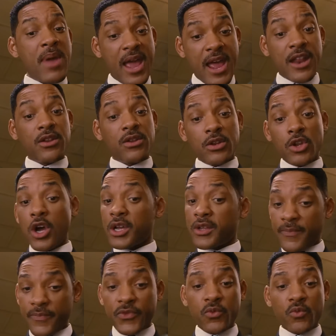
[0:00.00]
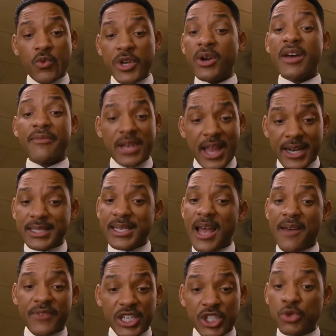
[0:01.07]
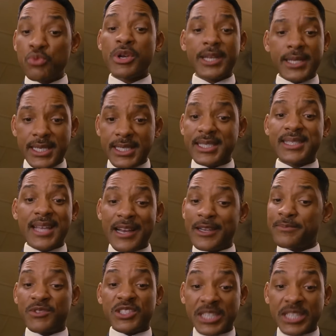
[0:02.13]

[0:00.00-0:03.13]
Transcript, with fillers: man, look, we don't have a lot of time for this. You really need to tell him